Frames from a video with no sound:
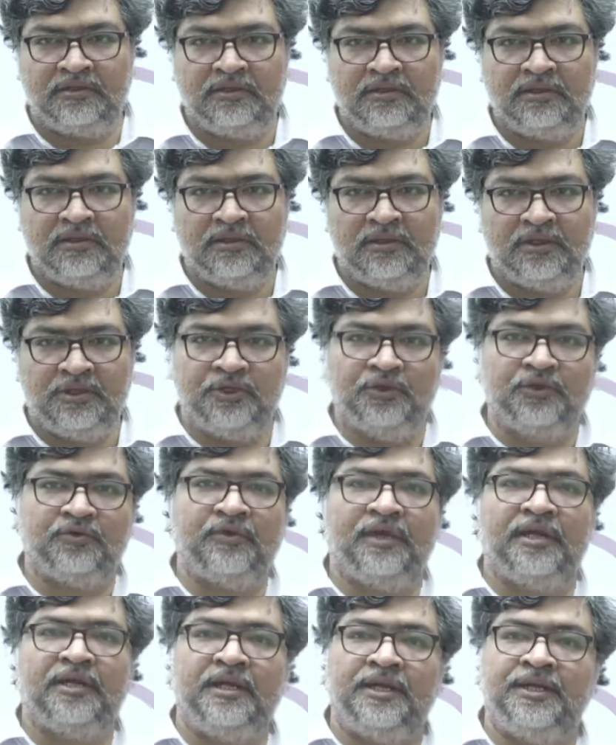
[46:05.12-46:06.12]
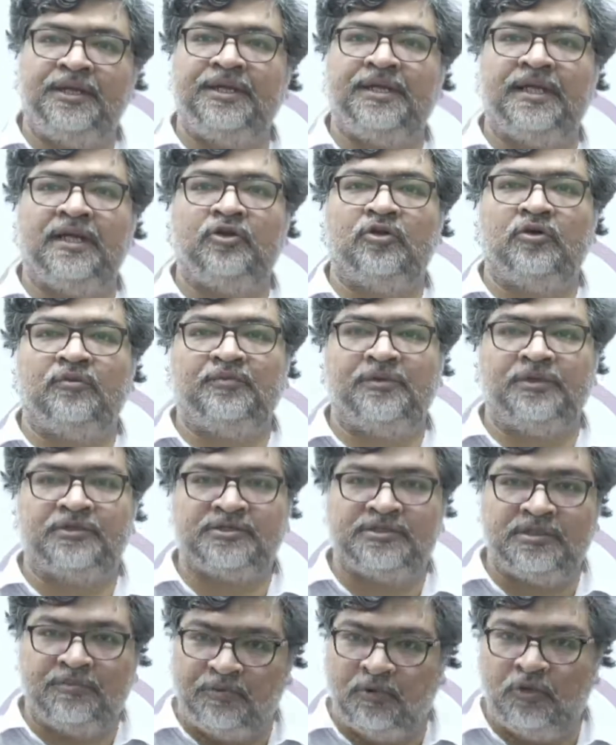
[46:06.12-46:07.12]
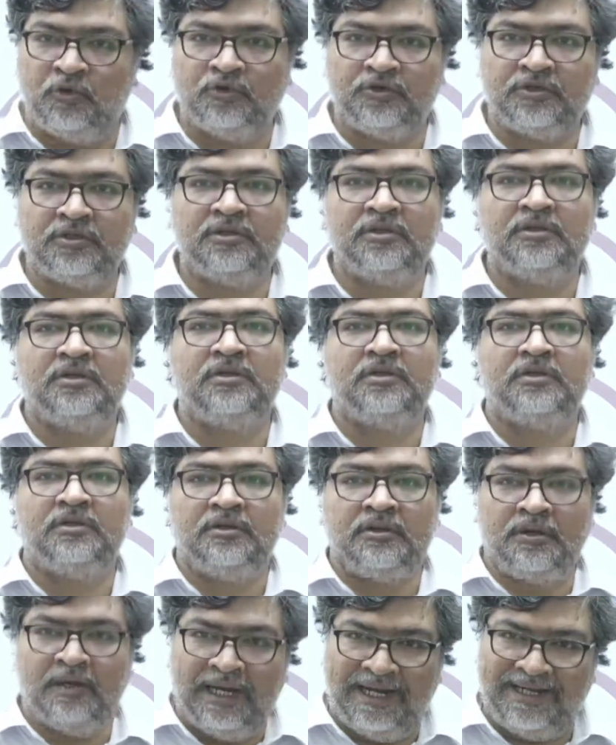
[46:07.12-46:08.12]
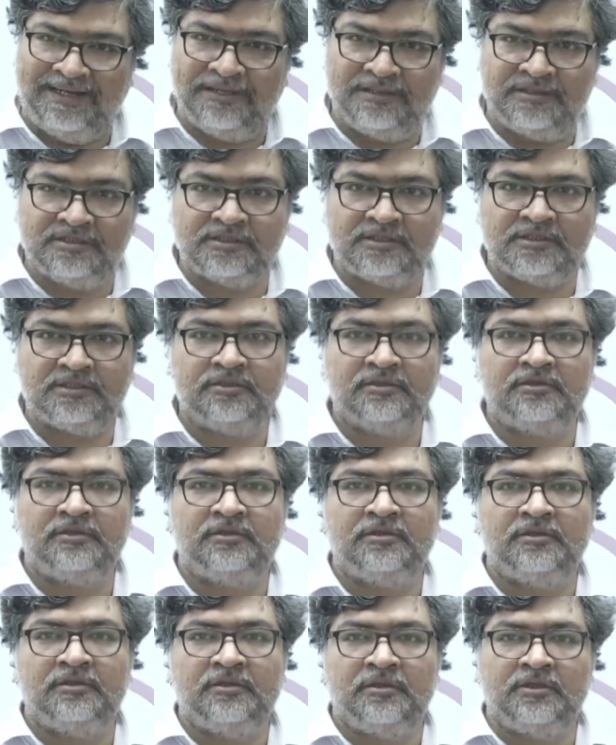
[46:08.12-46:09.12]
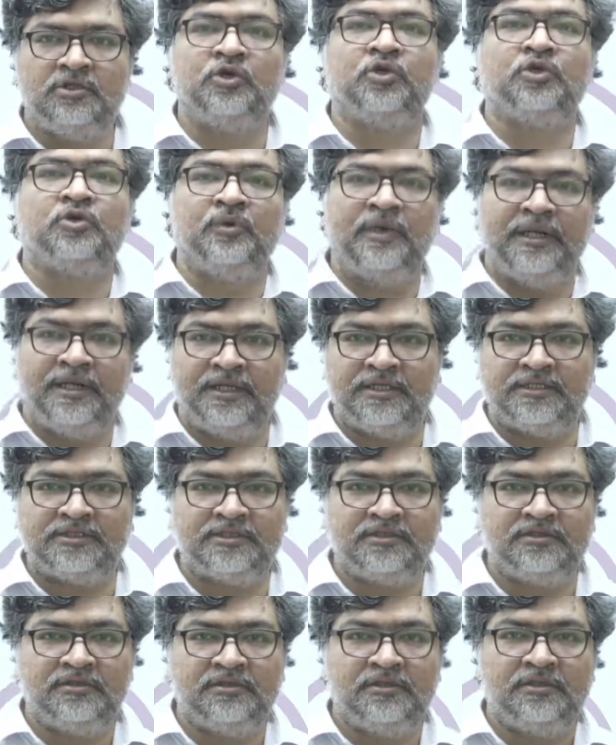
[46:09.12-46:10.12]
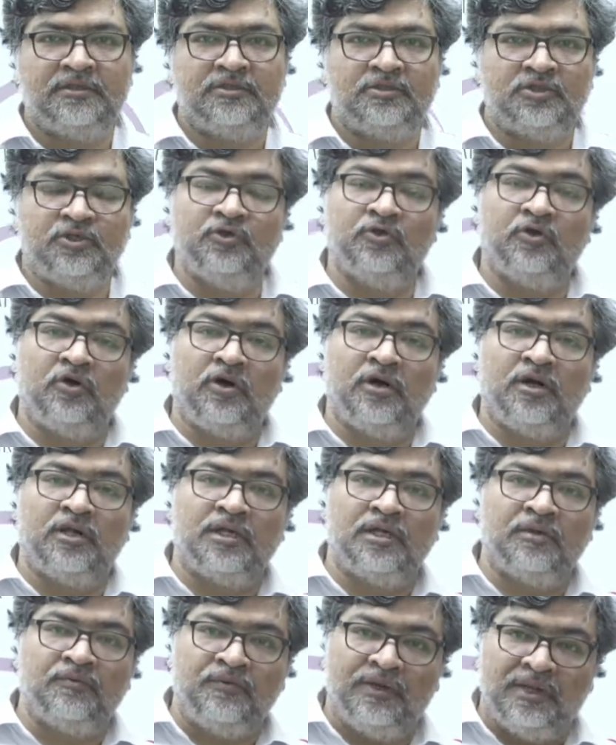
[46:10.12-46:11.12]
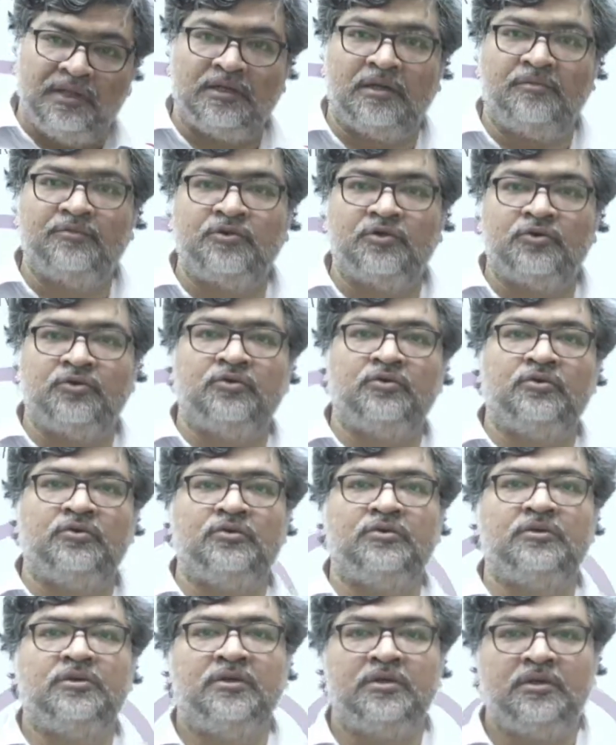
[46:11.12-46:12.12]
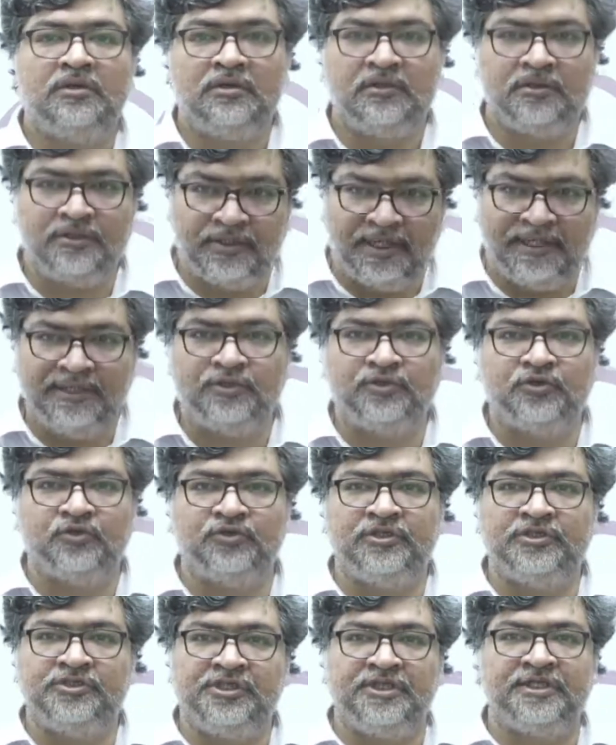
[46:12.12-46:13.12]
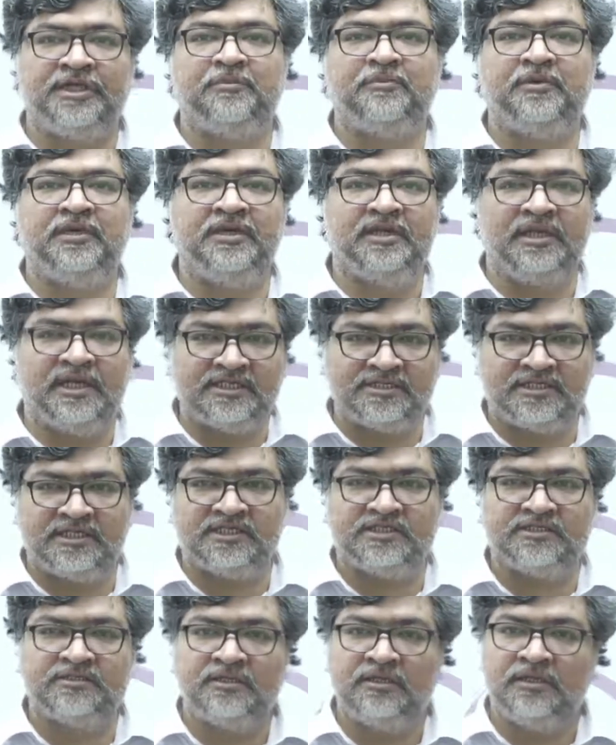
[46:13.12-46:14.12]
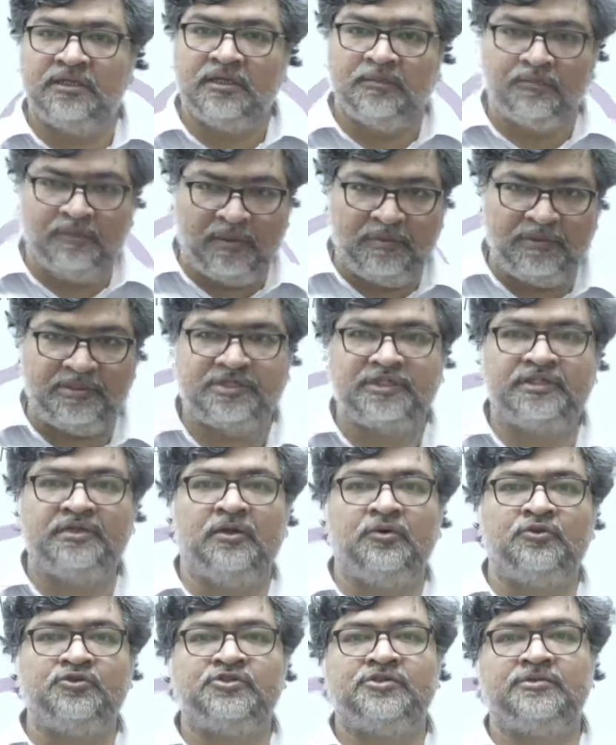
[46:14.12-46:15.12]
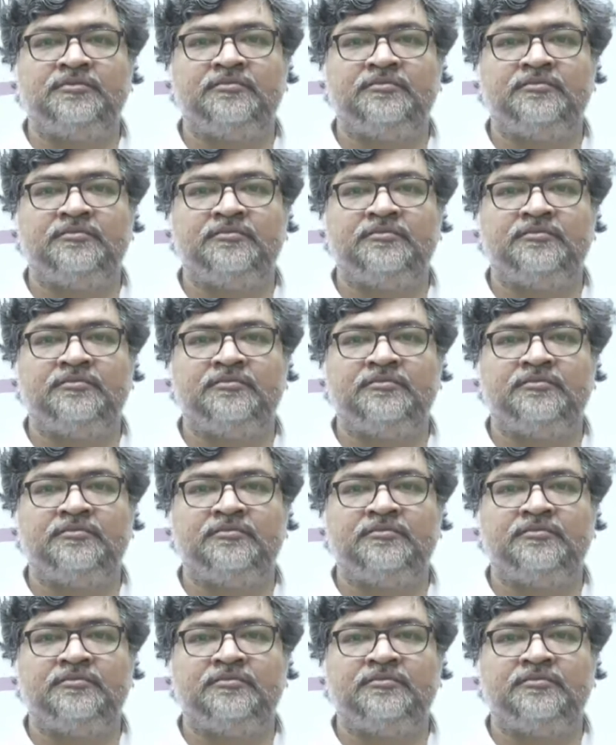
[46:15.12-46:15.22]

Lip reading: you require any kind of support, guidance, your queries, you all are welcome to write to the GKP Access Publishing House.